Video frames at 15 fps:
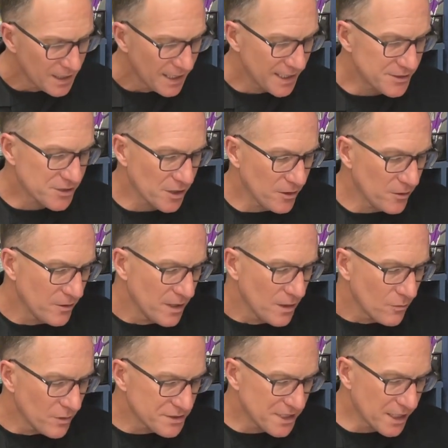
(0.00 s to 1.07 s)
And so
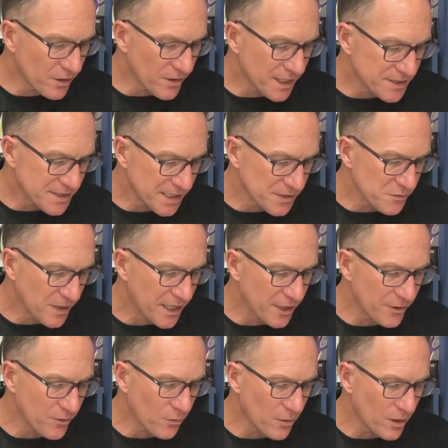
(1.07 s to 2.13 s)
what's interesting is we
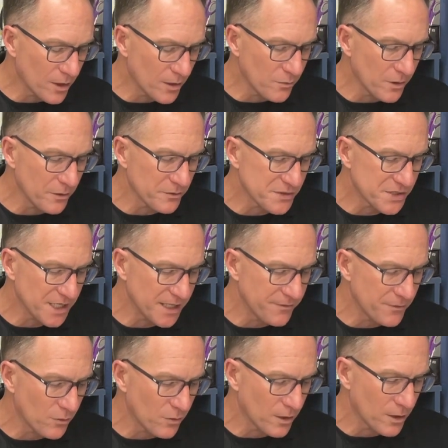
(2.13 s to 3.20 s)
hear the word, we receive
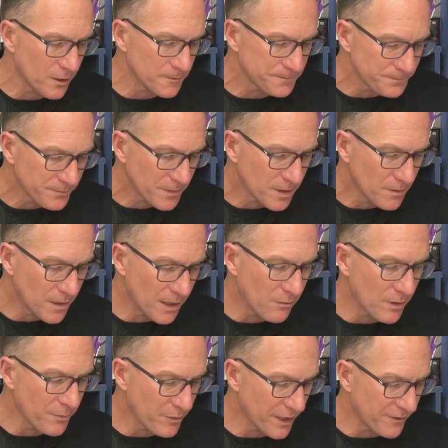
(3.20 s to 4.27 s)
the word, and
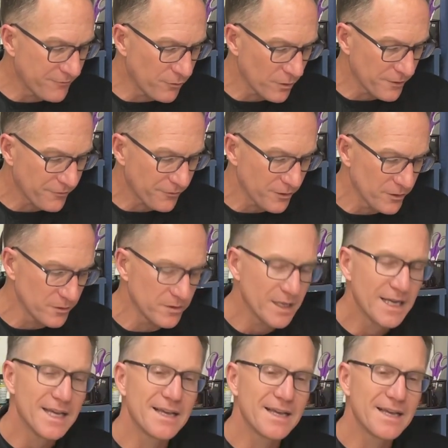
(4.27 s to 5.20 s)
we bring forth fruit.